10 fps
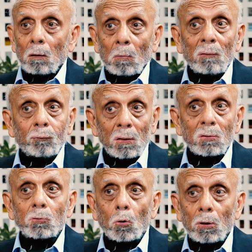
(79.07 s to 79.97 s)
my first
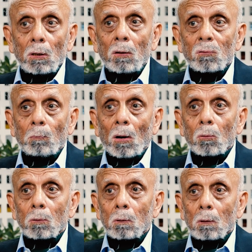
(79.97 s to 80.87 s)
story is
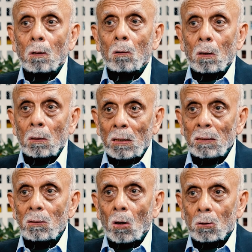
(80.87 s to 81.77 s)
about a
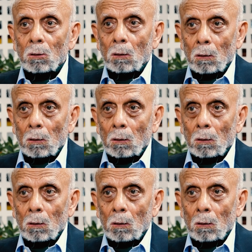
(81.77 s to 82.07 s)
lady doctor